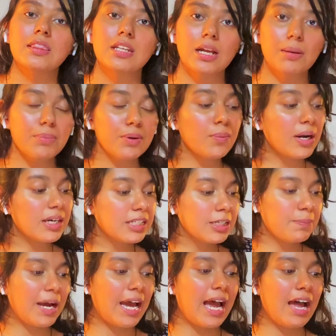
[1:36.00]
the number one
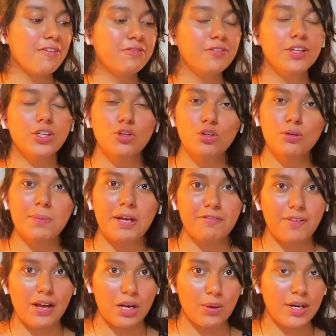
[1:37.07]
tip I have for you, my
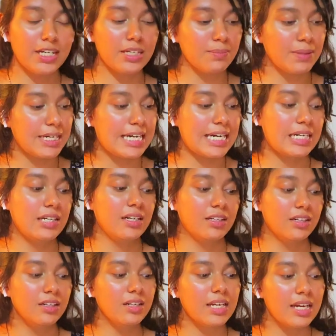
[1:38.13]
fellow intermediate
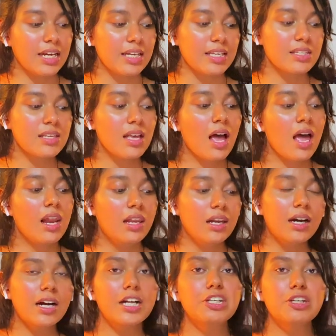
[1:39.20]
learner, is
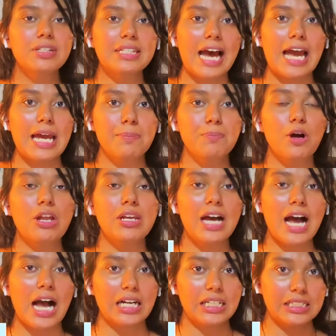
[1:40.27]
learn to type on a
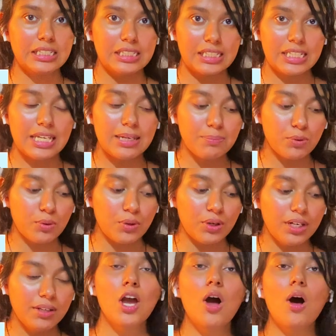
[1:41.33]
Hangul
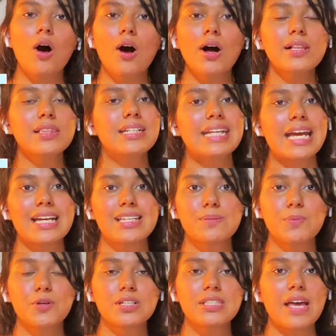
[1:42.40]
keyboard. All the
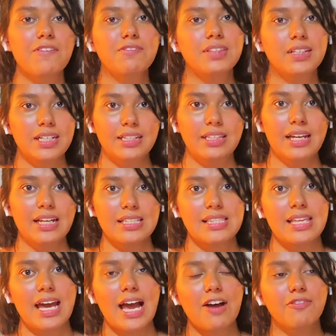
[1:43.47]
textbooks have three things.
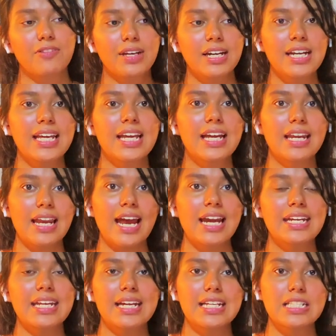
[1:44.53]
They have reading,
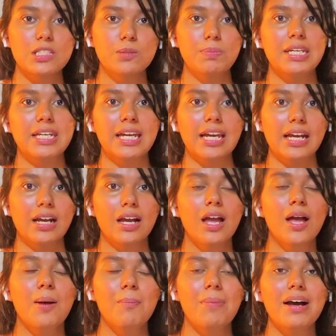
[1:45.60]
writing, and speaking.
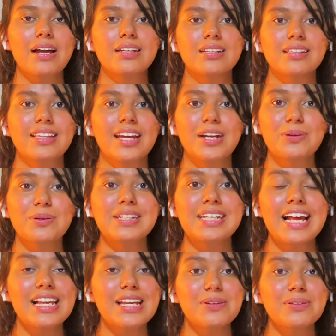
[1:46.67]
But they don't
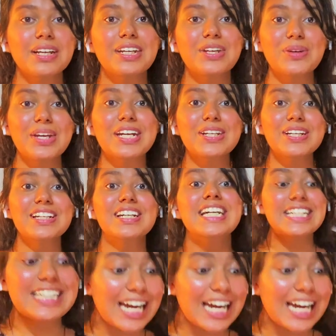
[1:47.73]
tell you that you need to learn